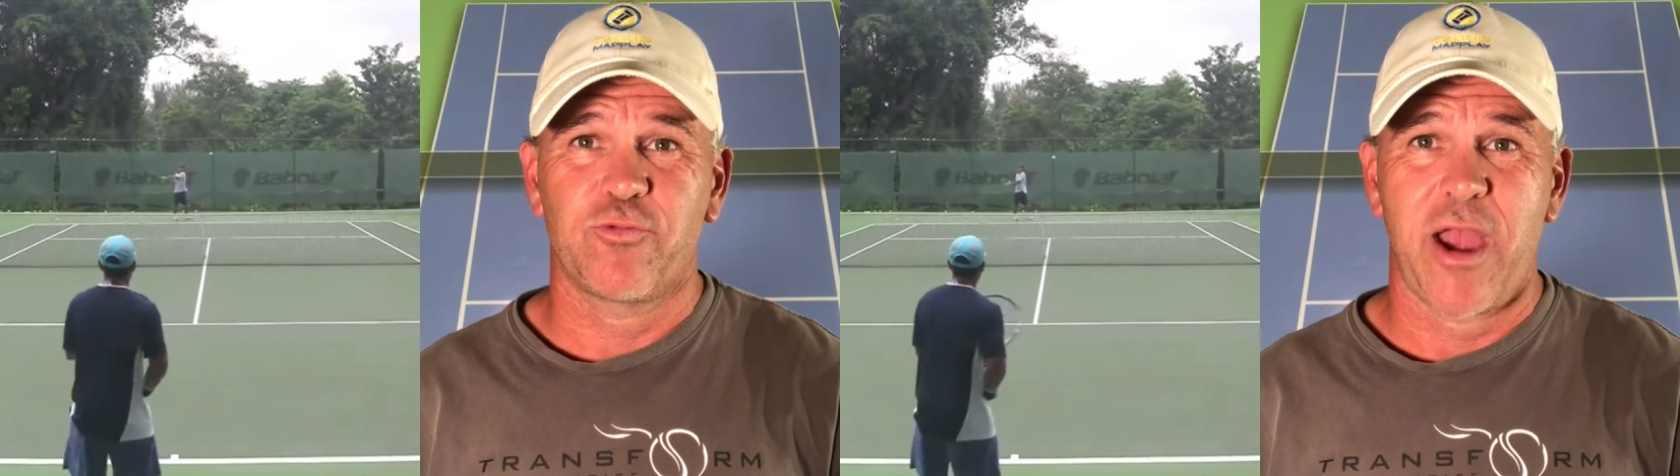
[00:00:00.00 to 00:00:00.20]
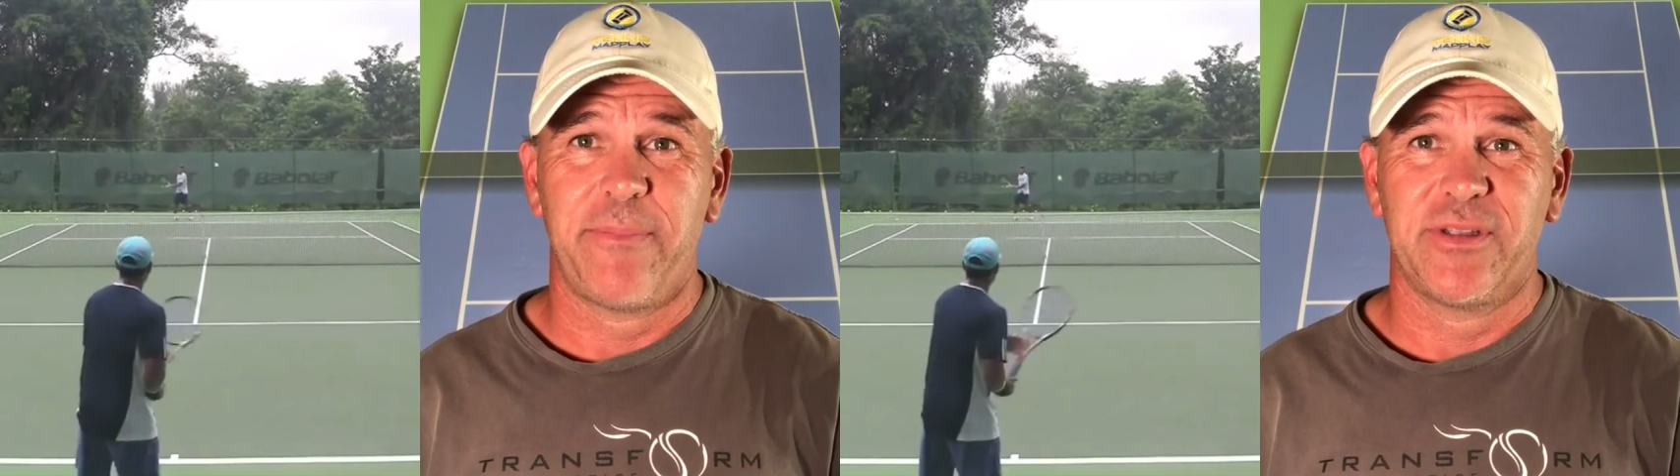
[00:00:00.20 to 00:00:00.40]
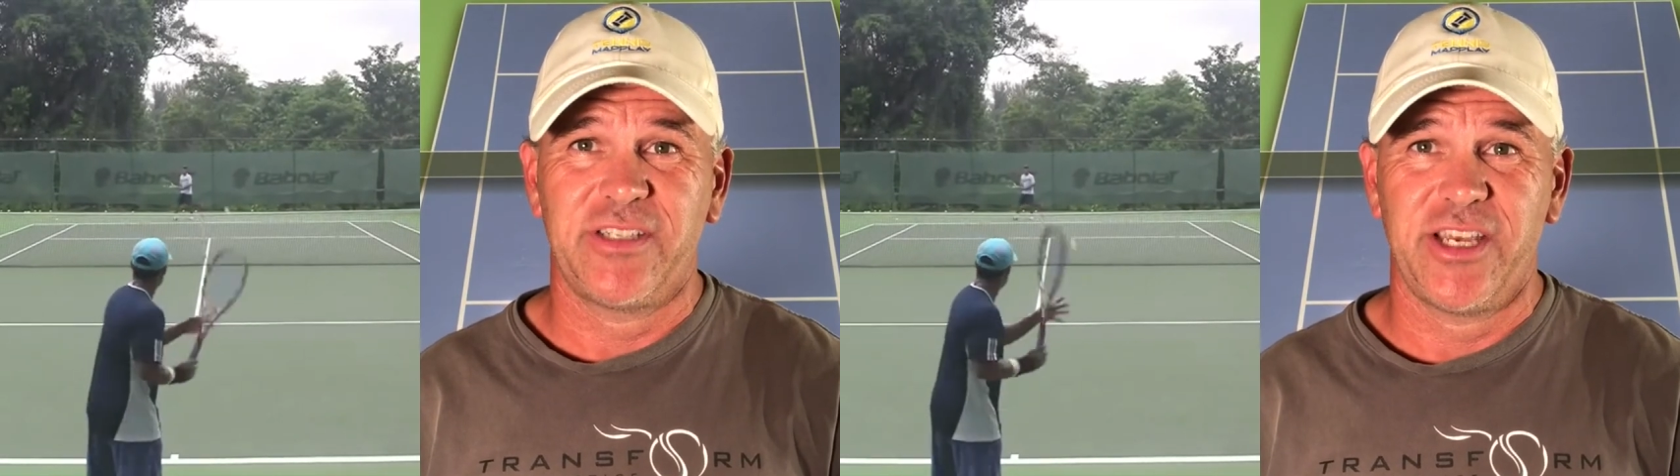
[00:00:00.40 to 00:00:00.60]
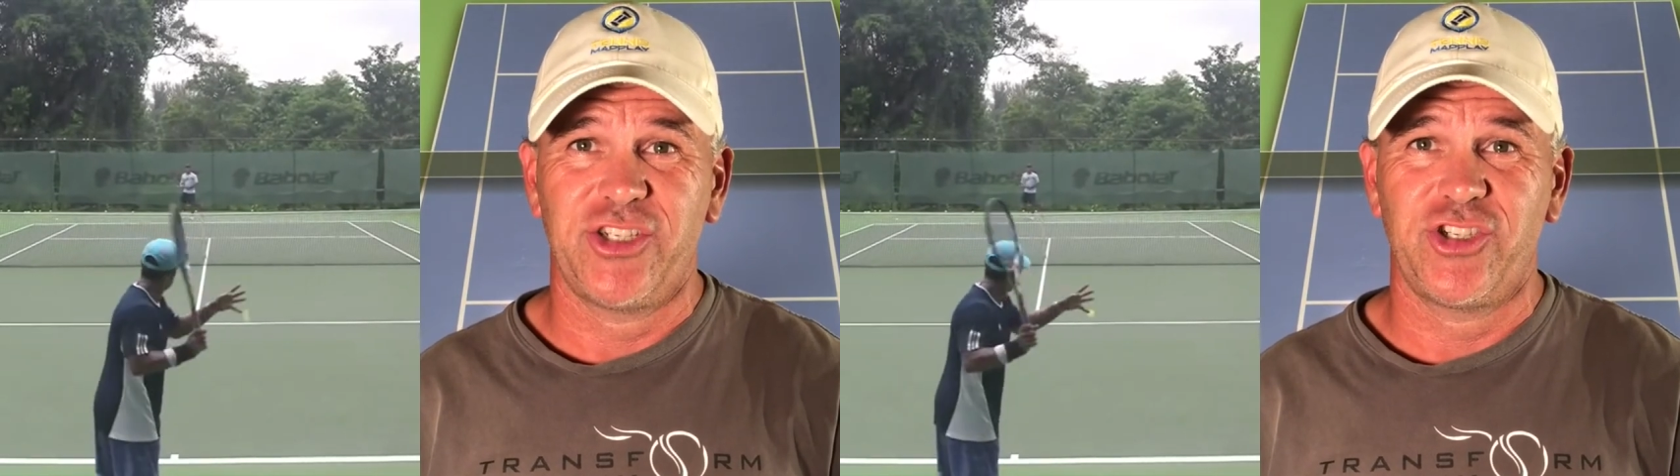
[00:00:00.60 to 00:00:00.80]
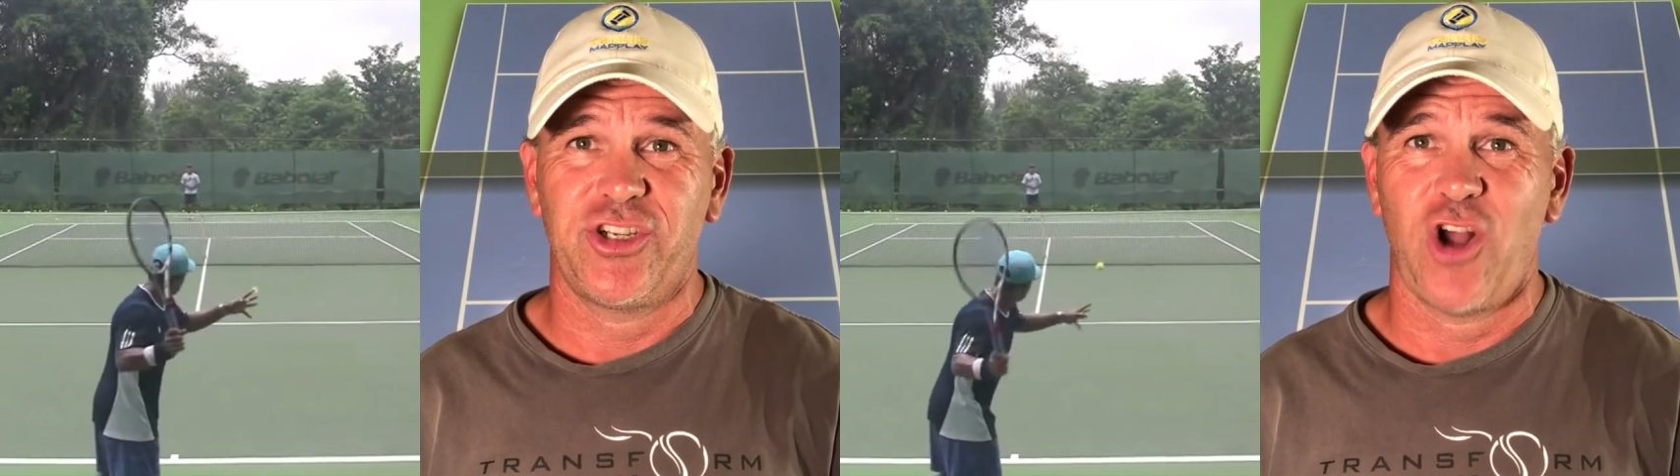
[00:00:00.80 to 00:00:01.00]

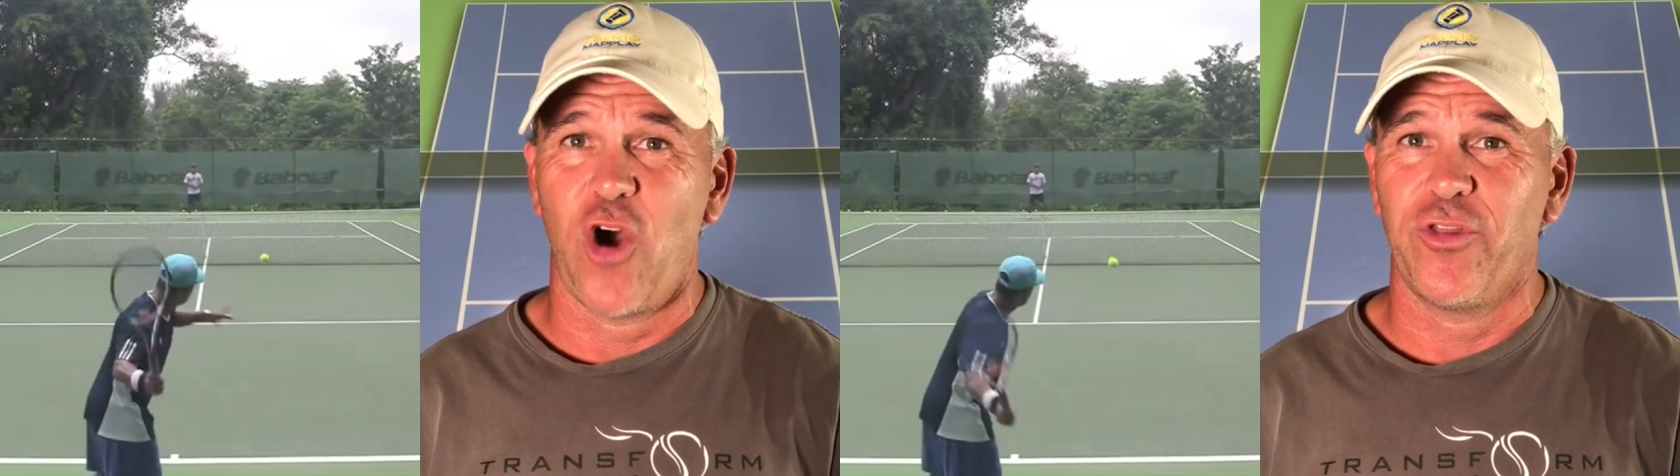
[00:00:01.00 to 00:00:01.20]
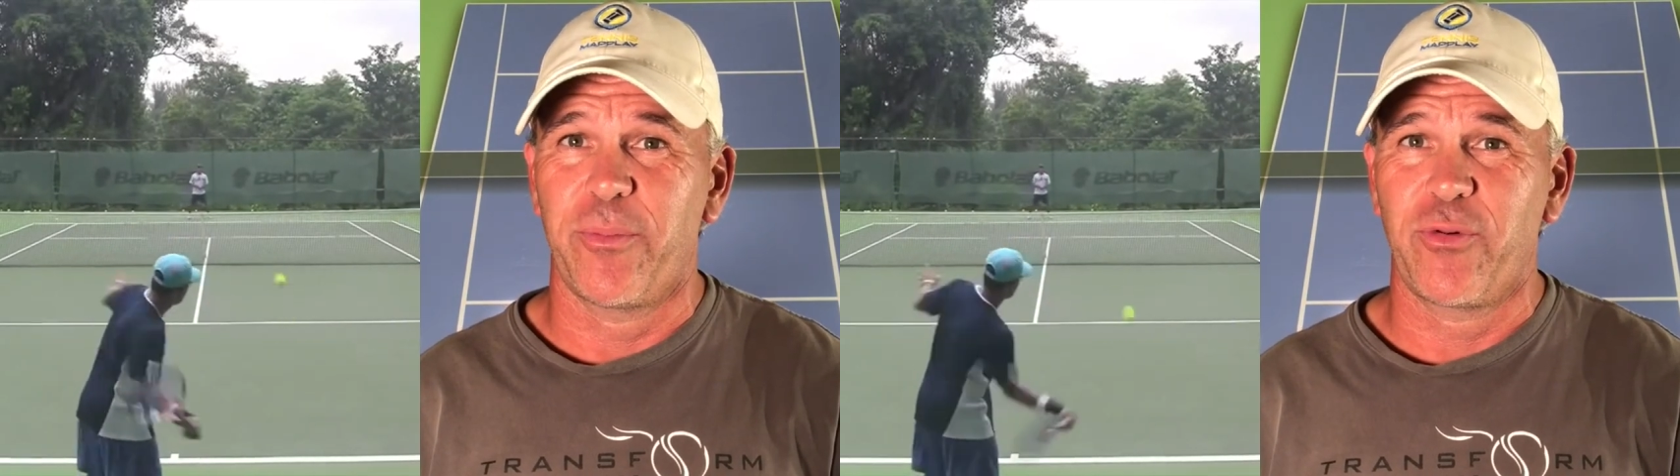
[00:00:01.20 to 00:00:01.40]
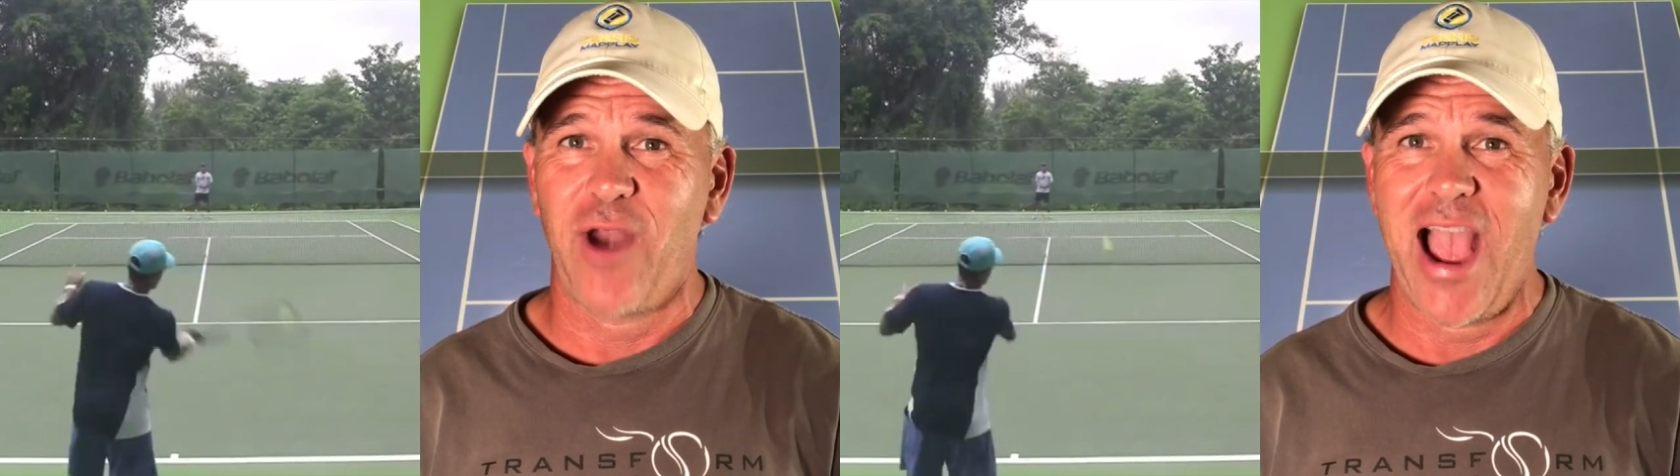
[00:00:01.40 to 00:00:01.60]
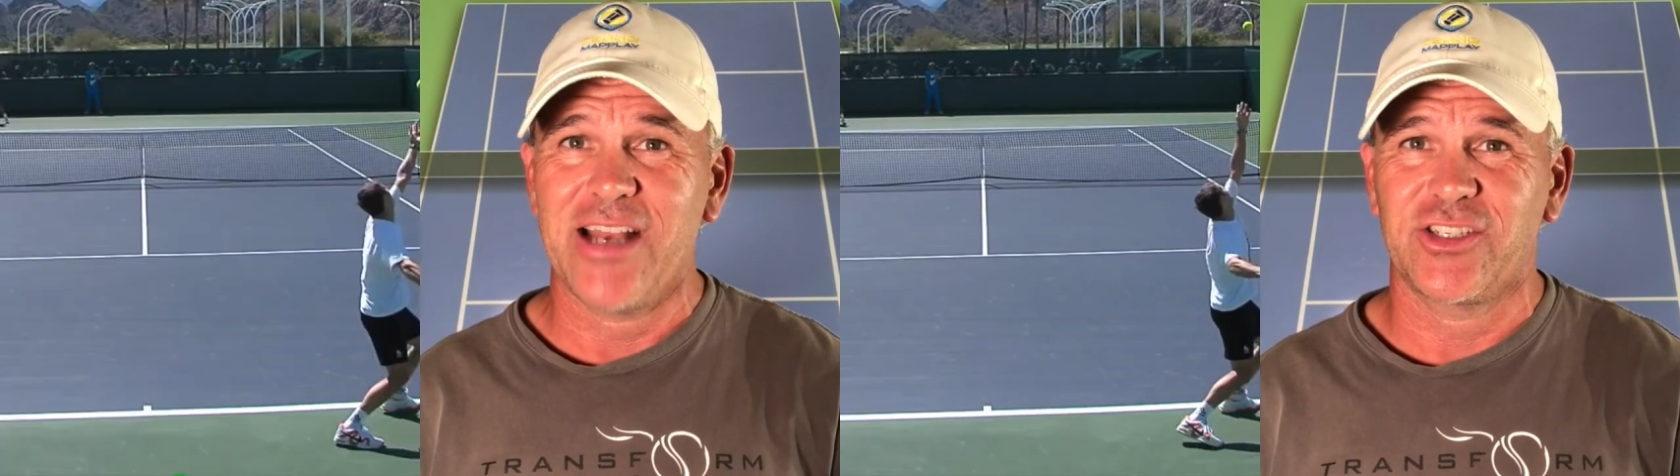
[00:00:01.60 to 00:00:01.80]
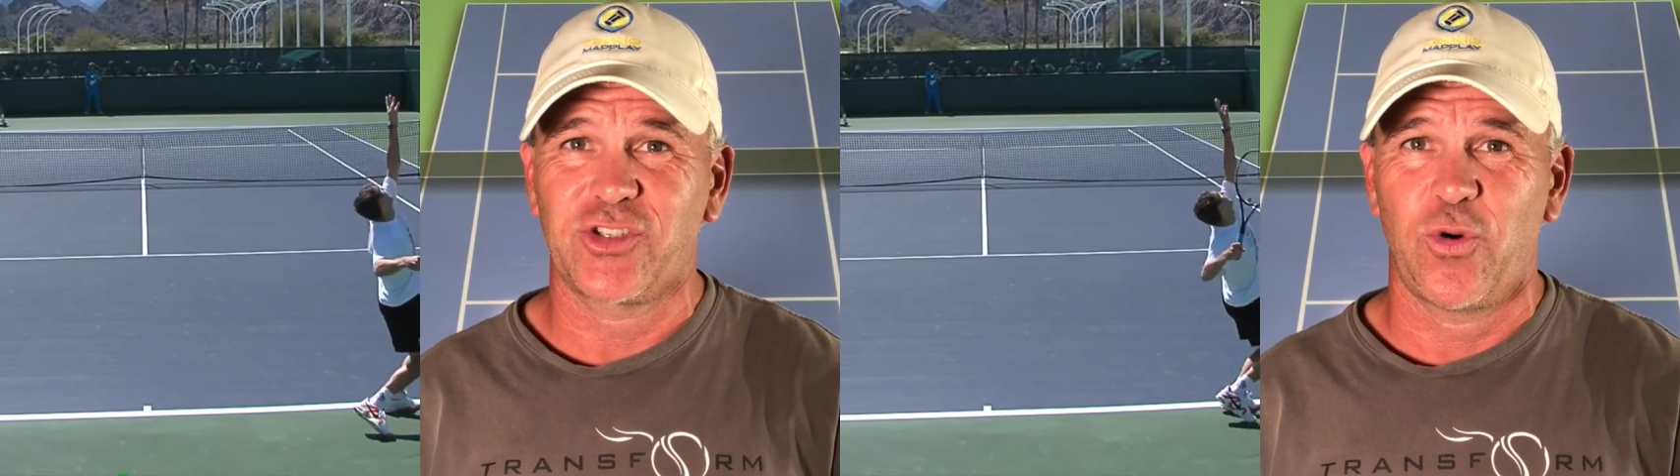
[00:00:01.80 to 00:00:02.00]
repetition on the
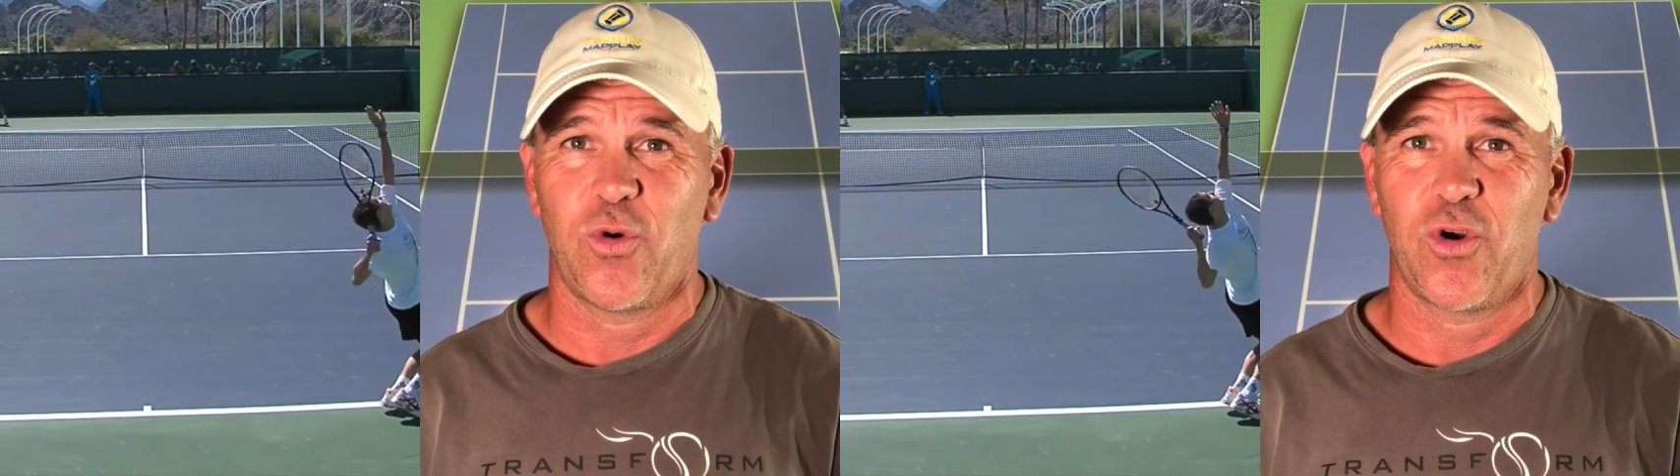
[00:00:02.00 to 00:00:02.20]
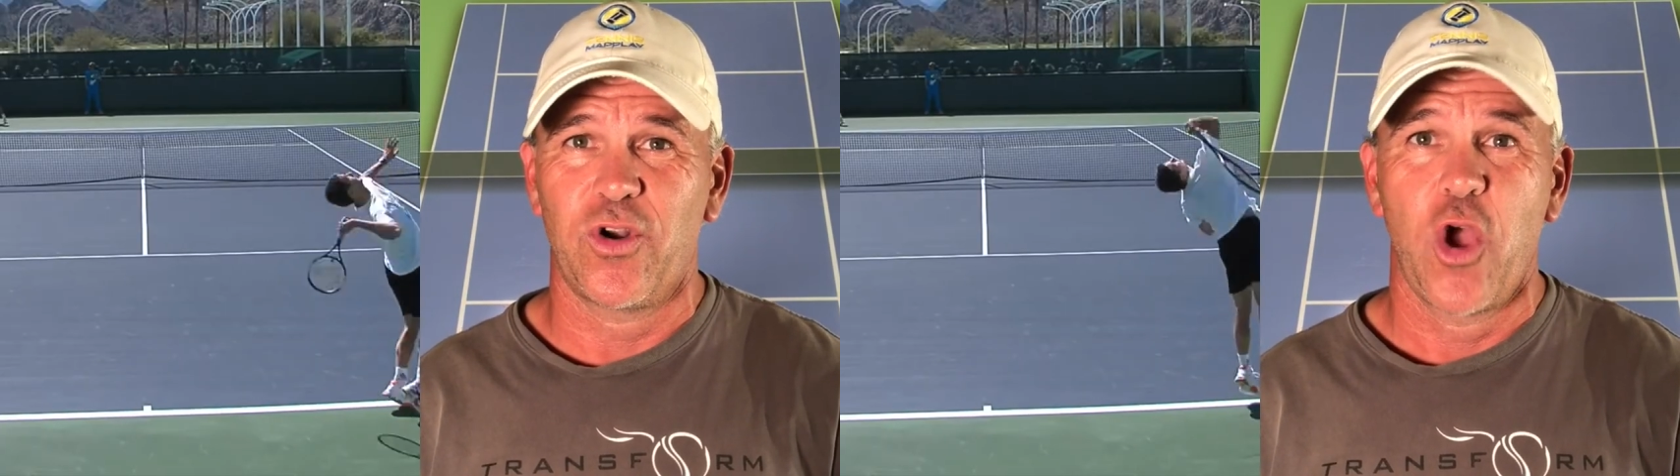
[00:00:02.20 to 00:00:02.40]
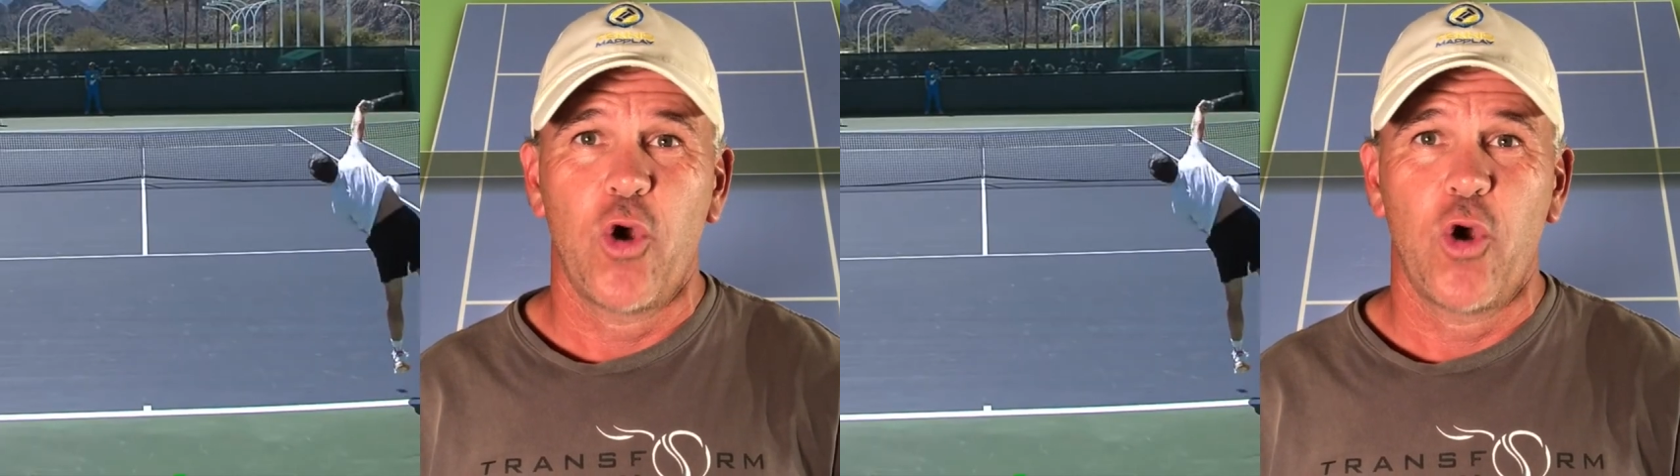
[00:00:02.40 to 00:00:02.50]
practice court